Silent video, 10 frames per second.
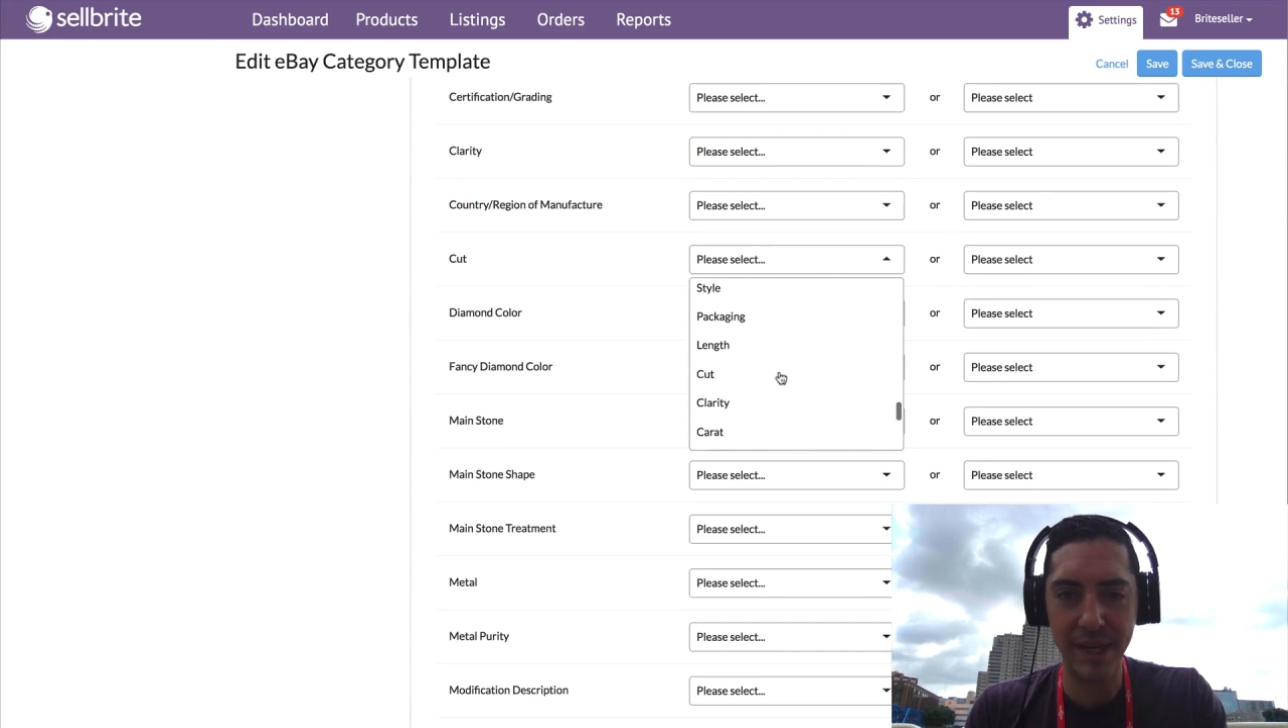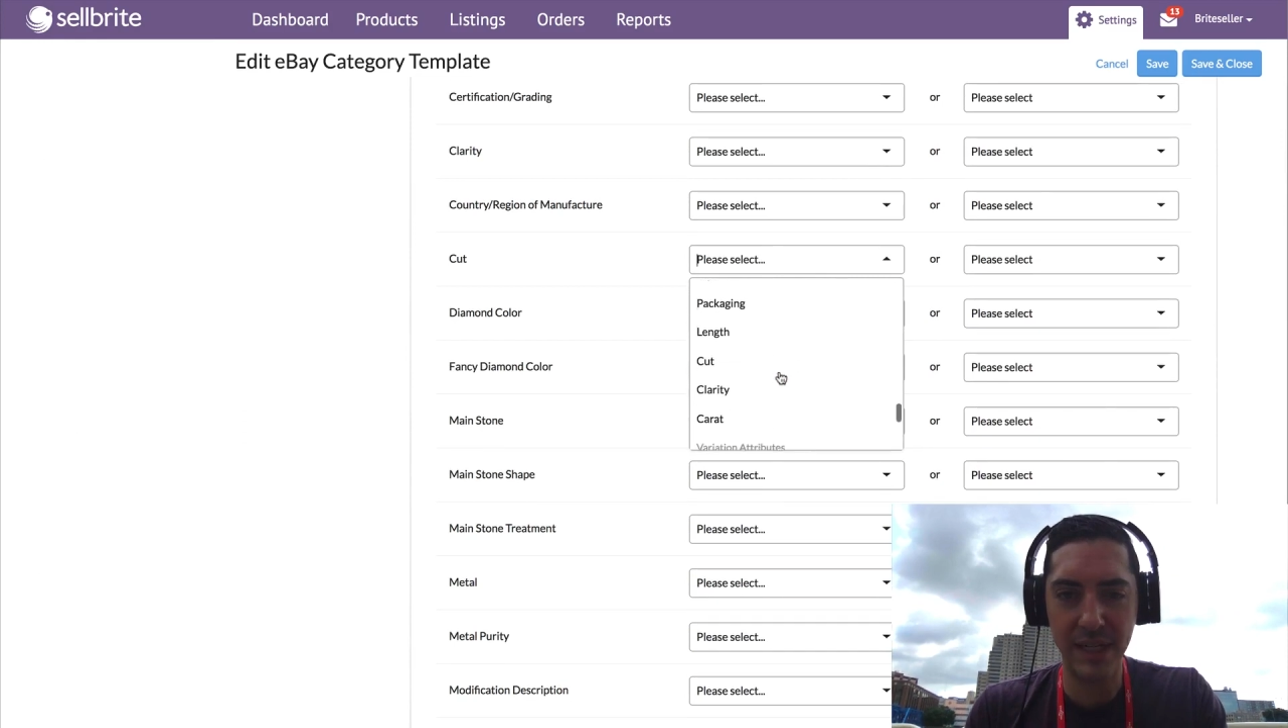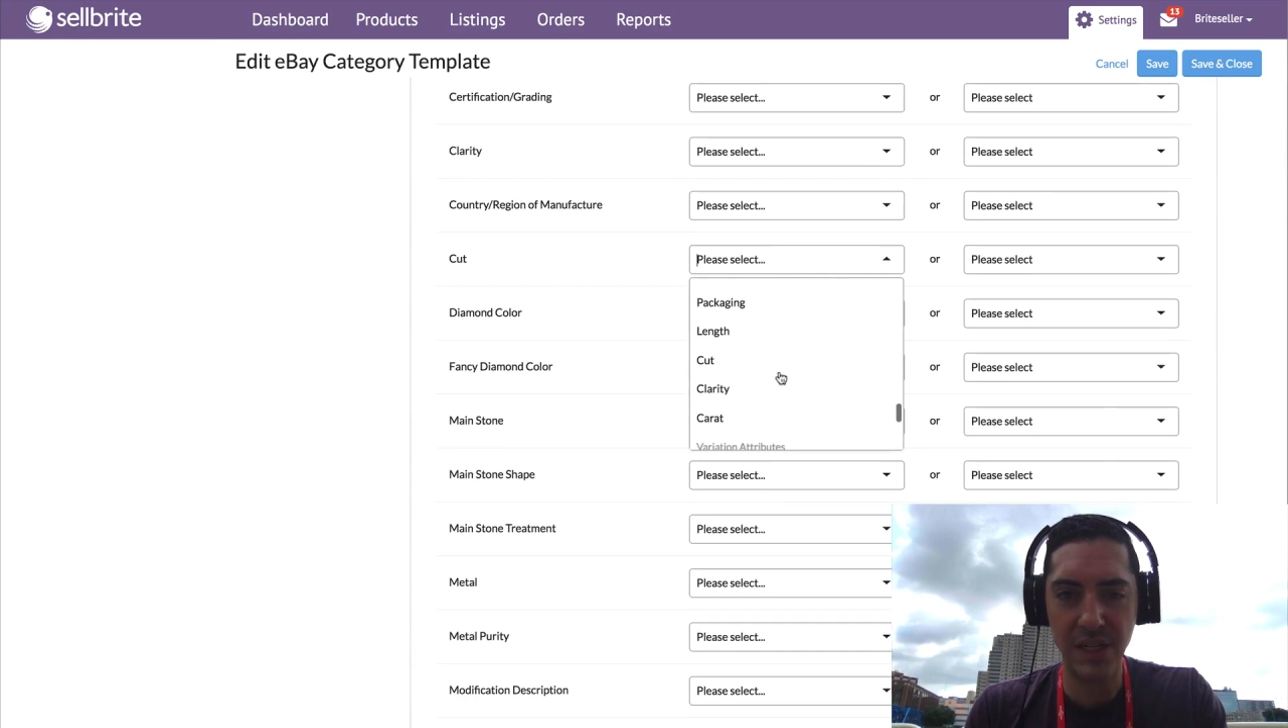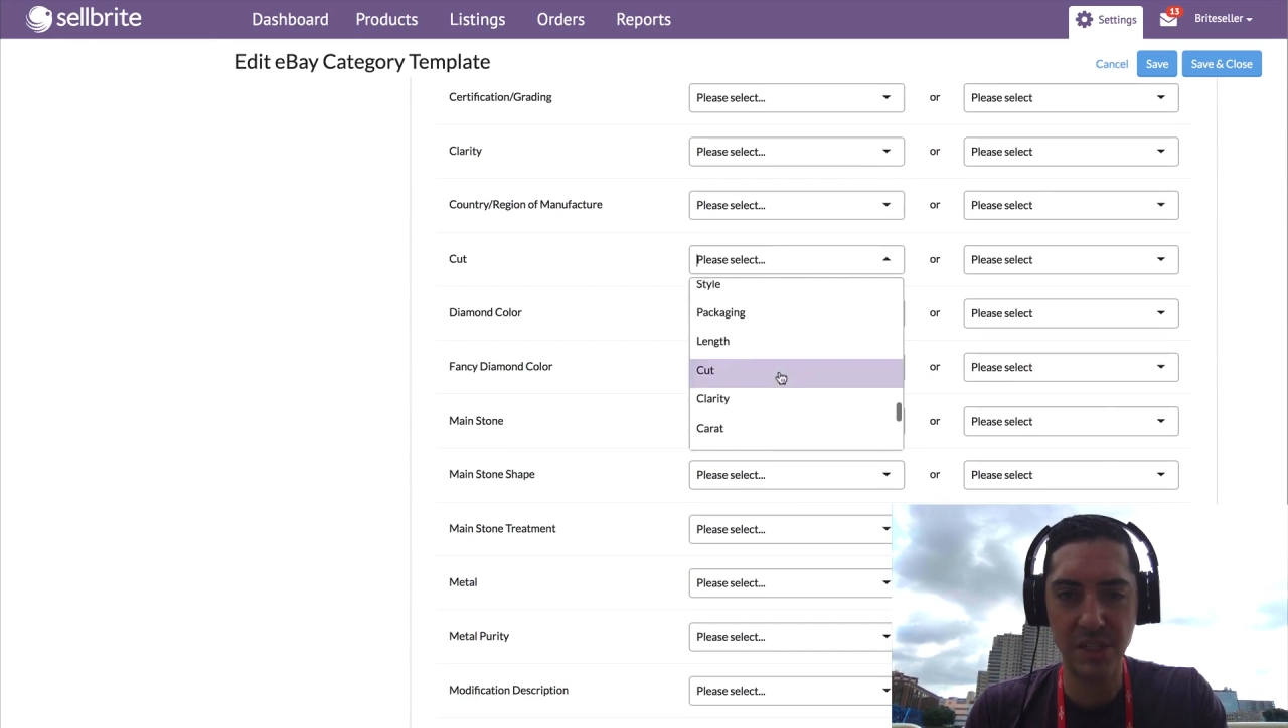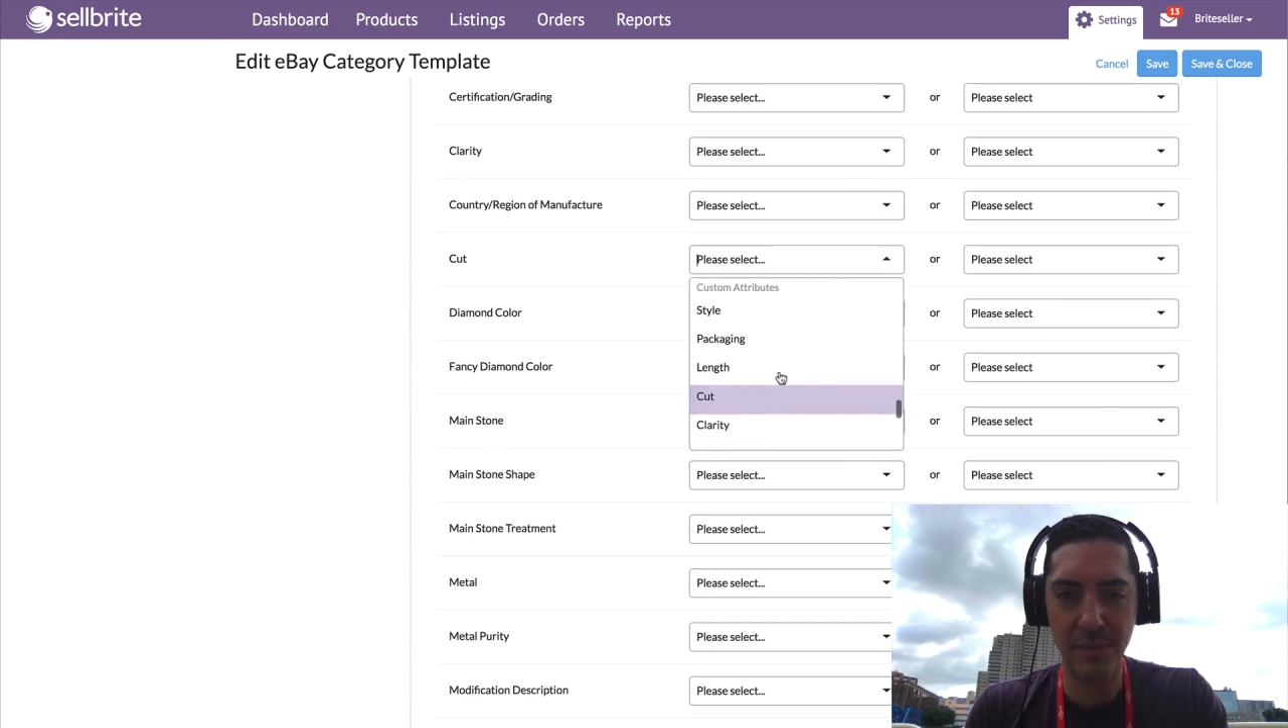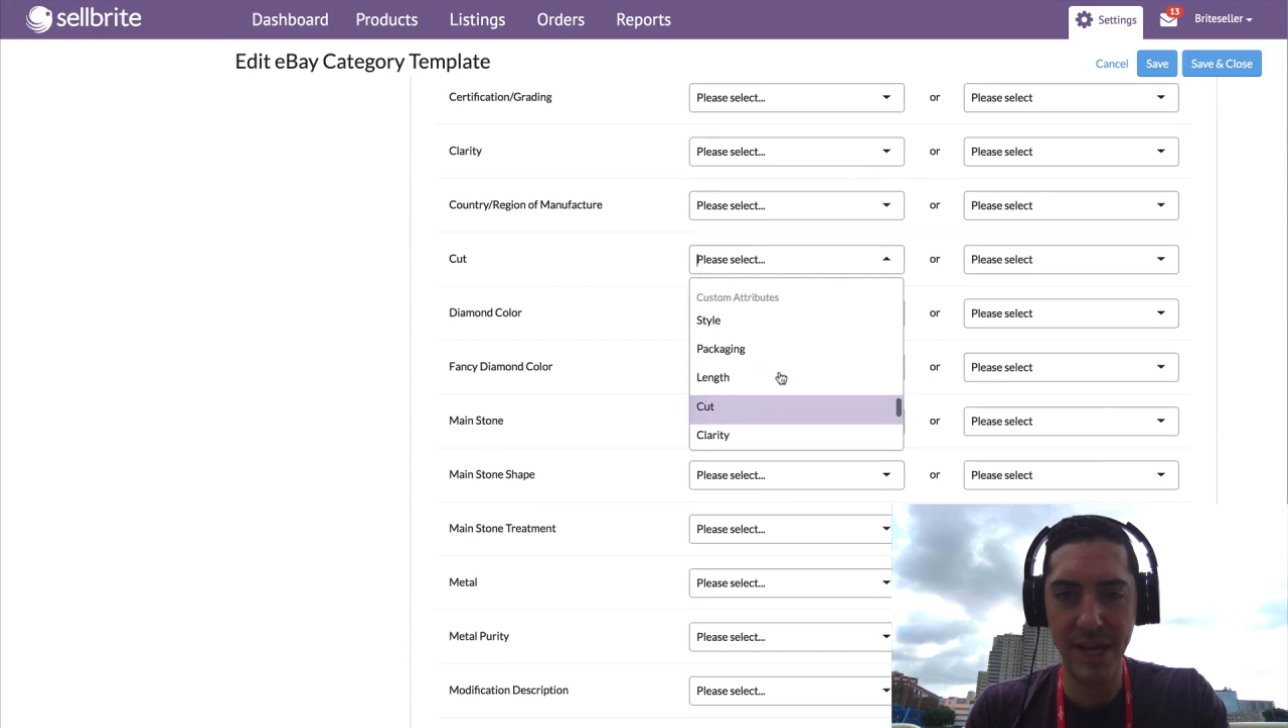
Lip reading: custom